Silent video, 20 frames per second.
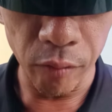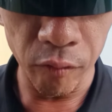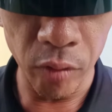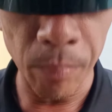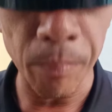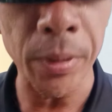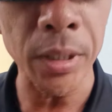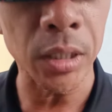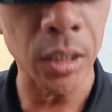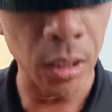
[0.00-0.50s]

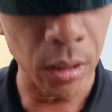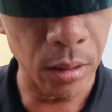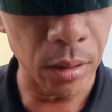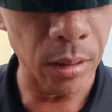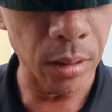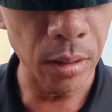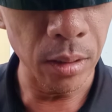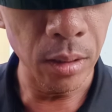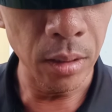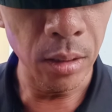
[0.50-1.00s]
repeat it,
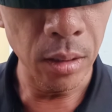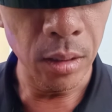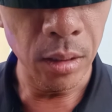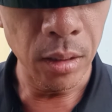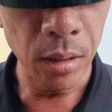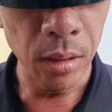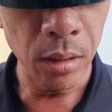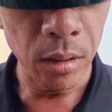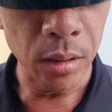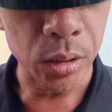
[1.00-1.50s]

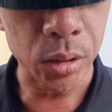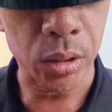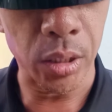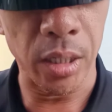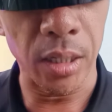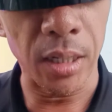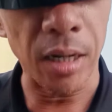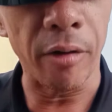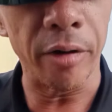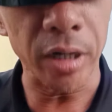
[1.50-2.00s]
say
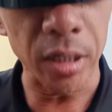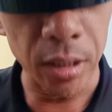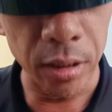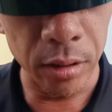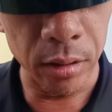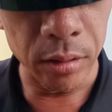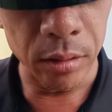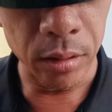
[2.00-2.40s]
it loud and clear,